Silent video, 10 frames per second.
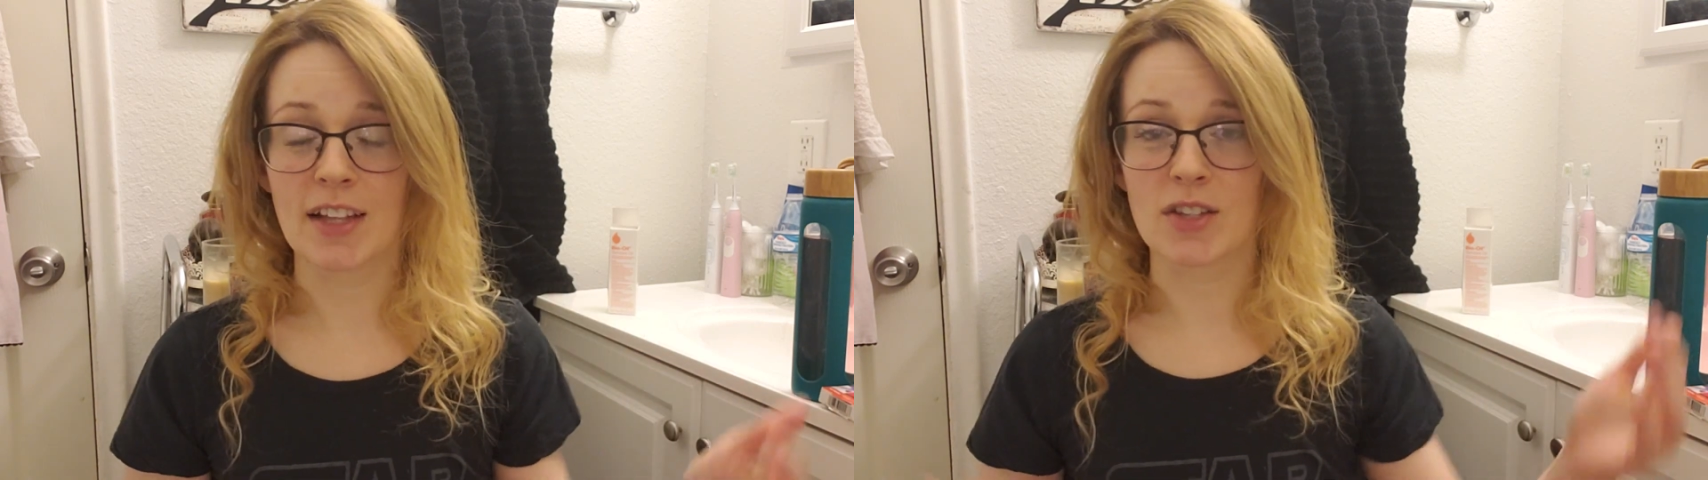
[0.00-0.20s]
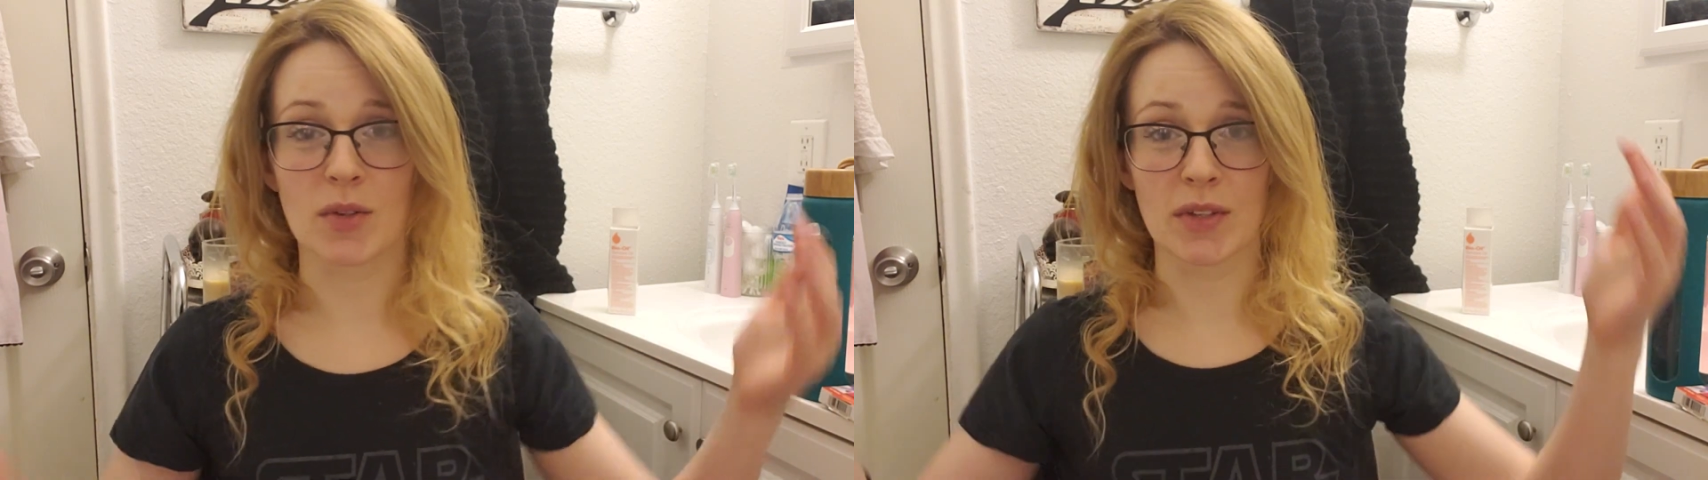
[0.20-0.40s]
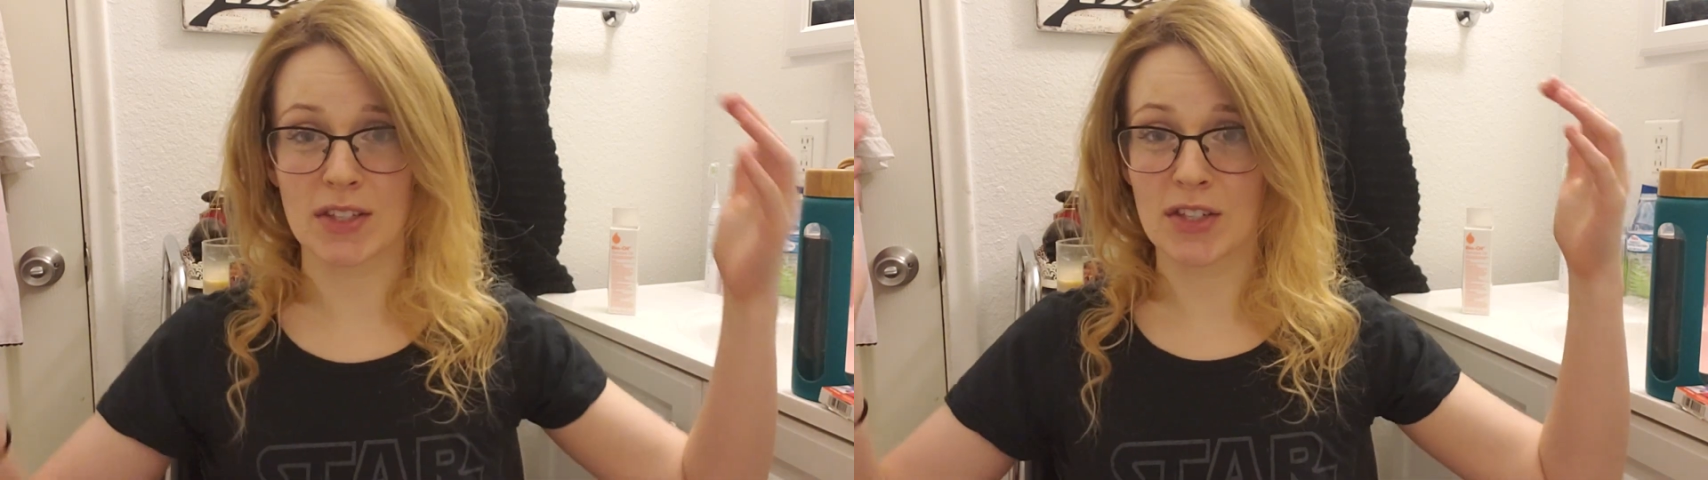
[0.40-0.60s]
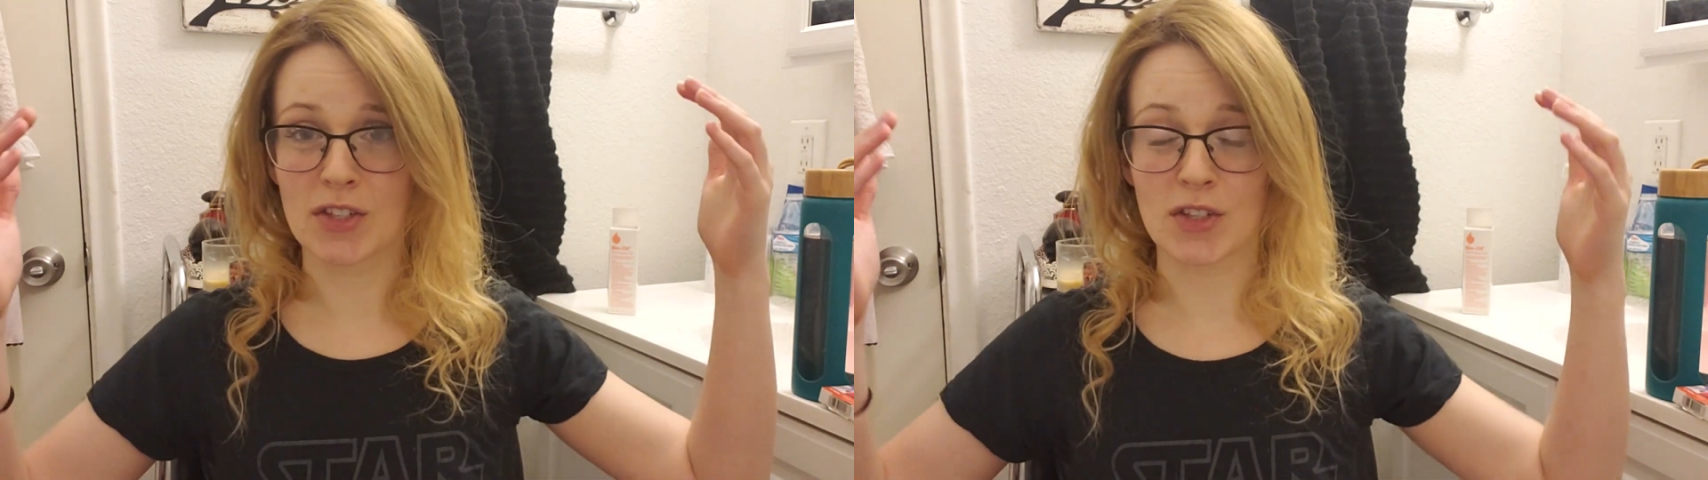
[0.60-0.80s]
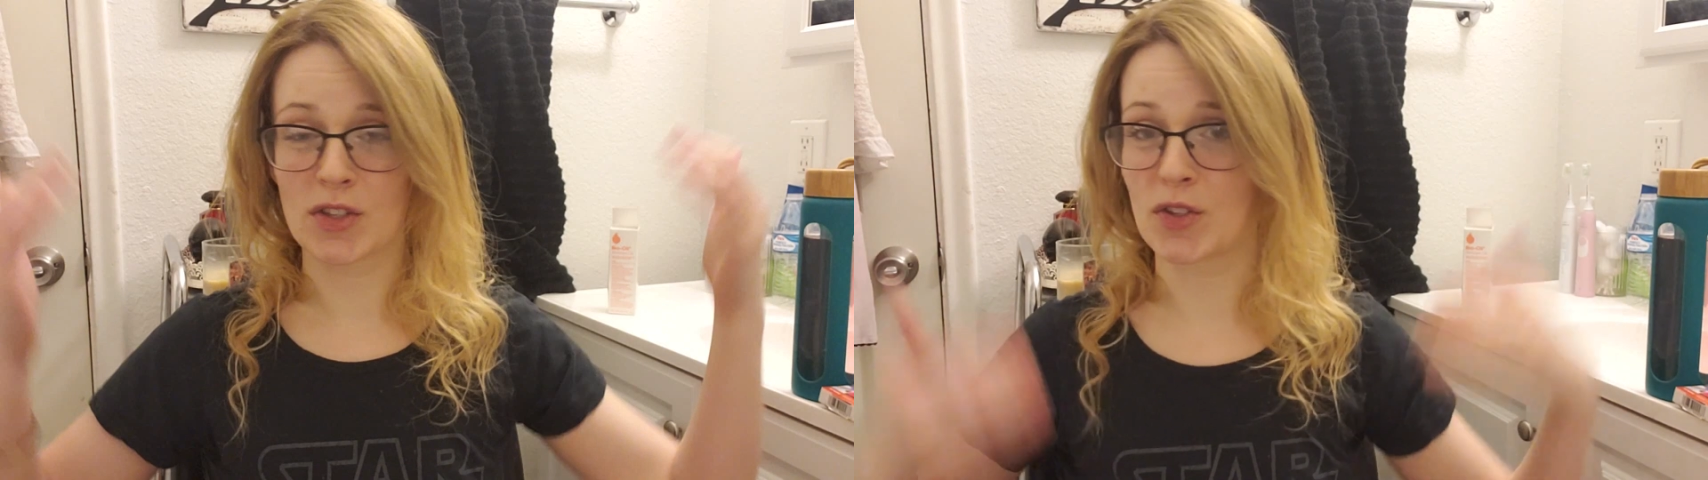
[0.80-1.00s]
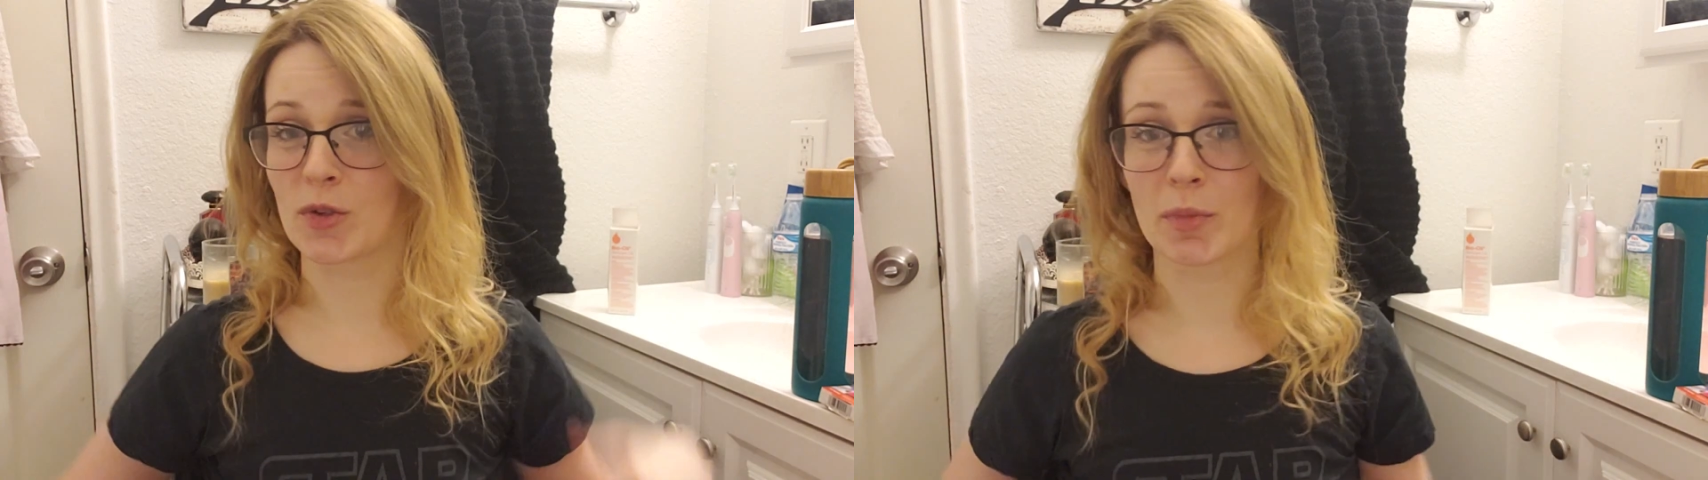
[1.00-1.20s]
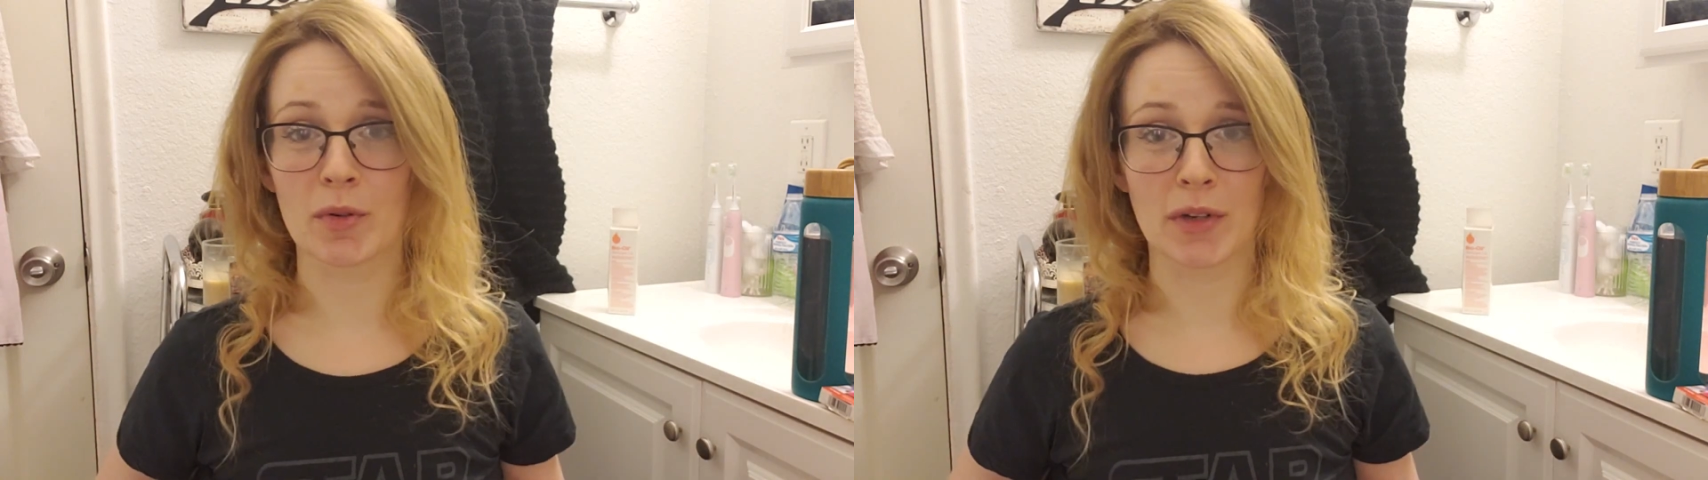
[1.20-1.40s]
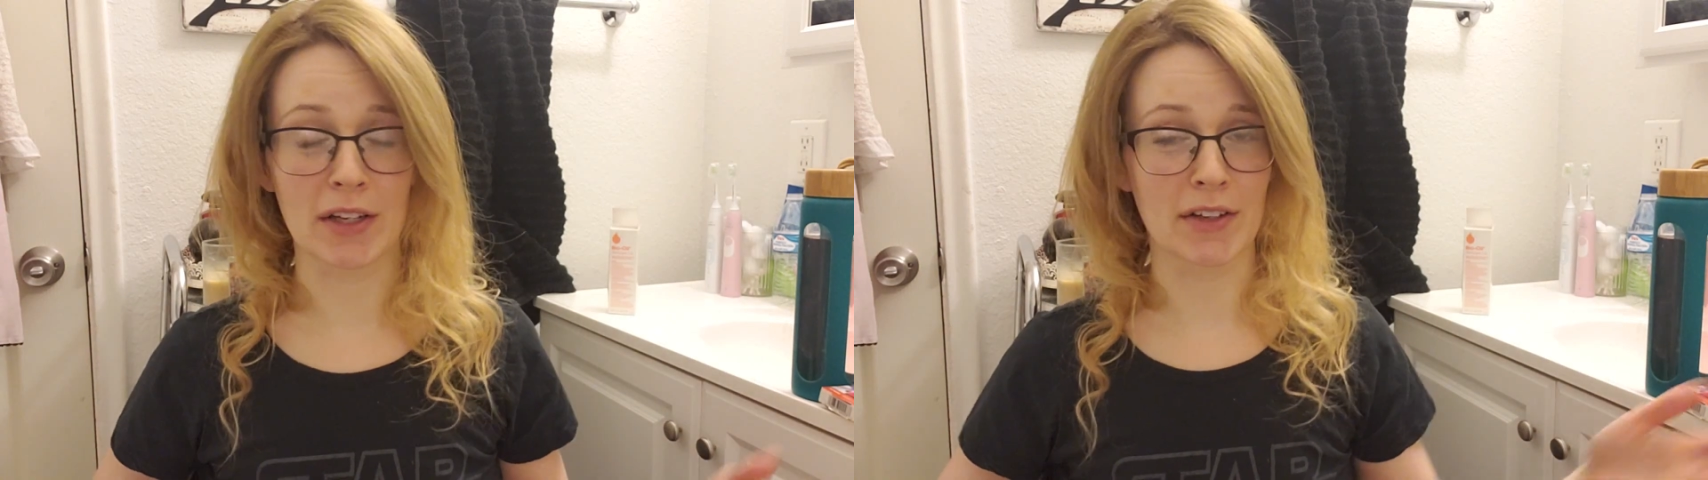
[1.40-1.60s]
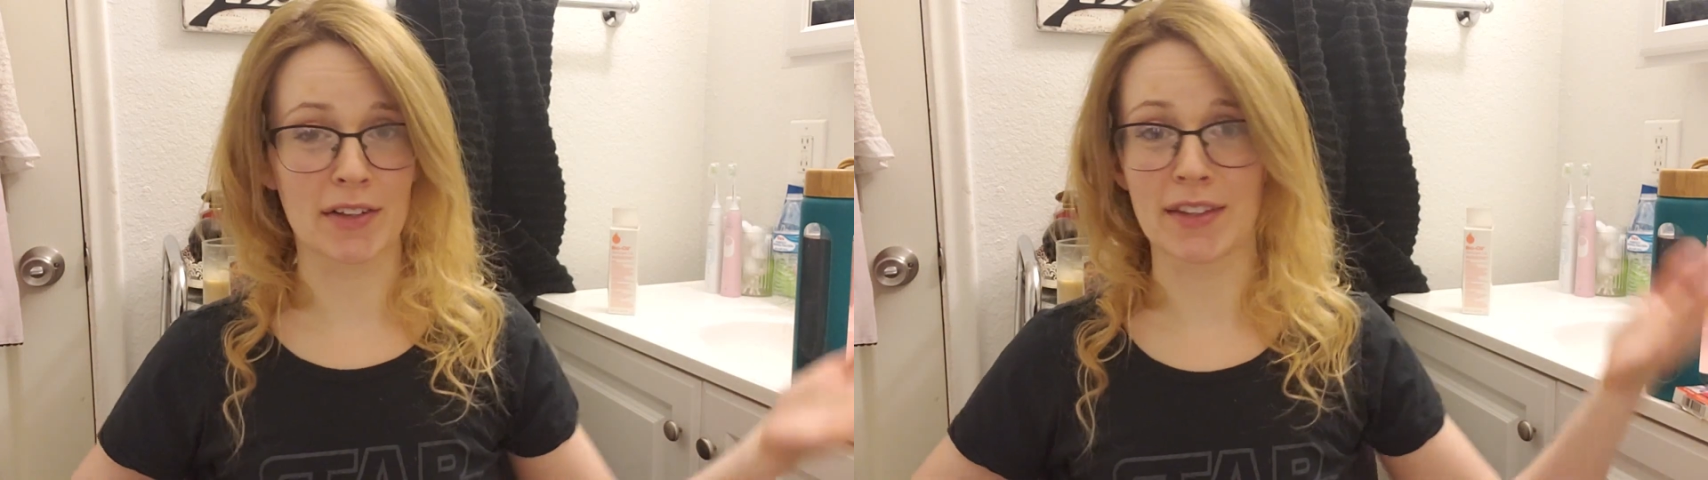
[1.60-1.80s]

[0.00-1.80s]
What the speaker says: And so this is just super real.